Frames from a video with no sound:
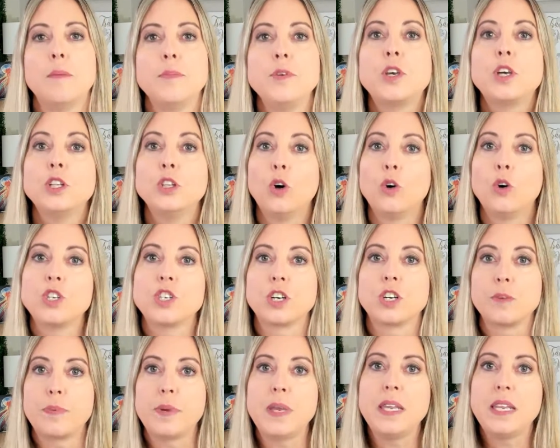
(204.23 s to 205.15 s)
You could load
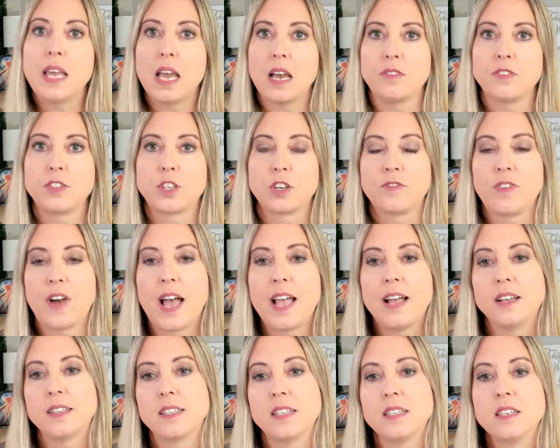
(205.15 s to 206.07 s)
your PDFs, your
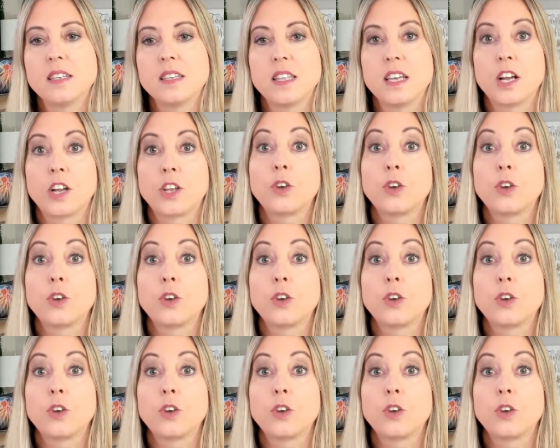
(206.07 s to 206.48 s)
files into there.